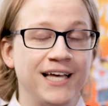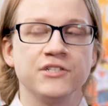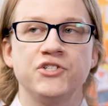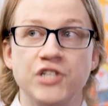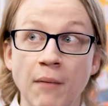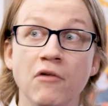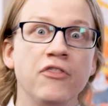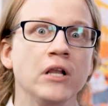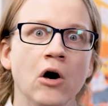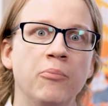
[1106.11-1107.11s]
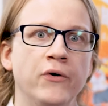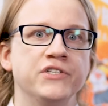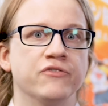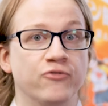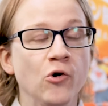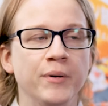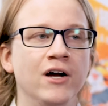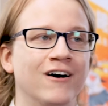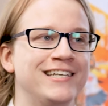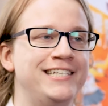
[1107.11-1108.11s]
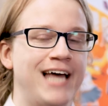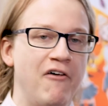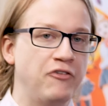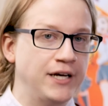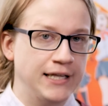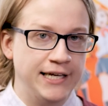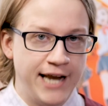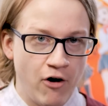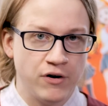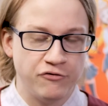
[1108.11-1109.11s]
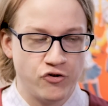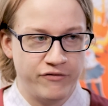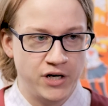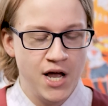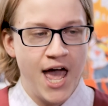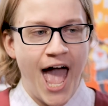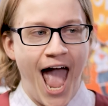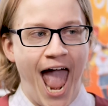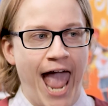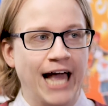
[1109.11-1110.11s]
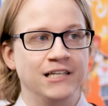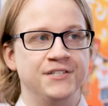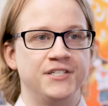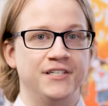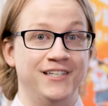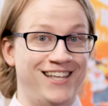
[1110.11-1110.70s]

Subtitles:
Because some of the low points of Ruby are definitely narrative driven, and